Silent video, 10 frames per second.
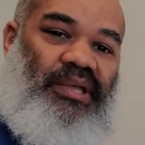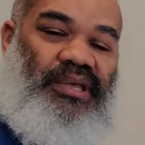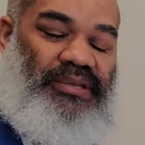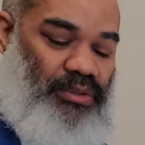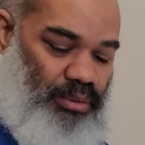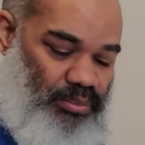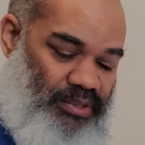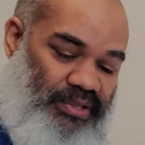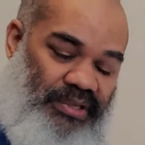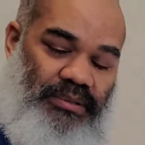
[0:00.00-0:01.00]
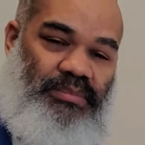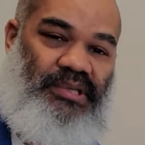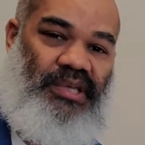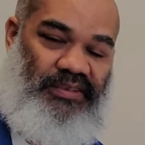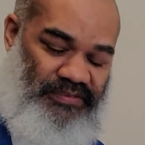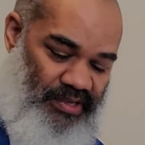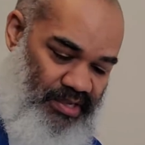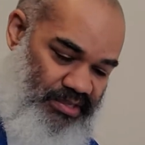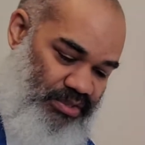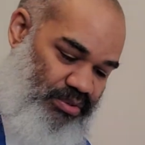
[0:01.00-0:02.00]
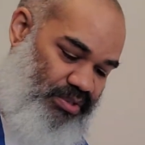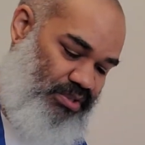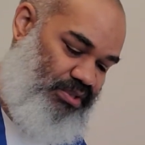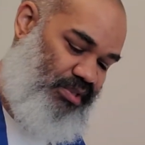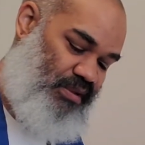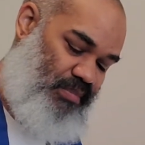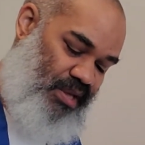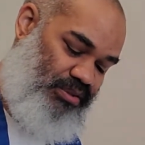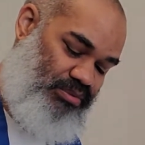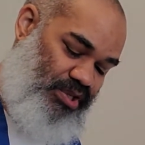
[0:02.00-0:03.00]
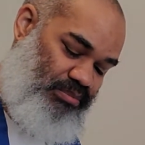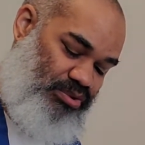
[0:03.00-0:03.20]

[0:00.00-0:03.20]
and Lord willing it'll be edifying. So this is St. Matthew chapter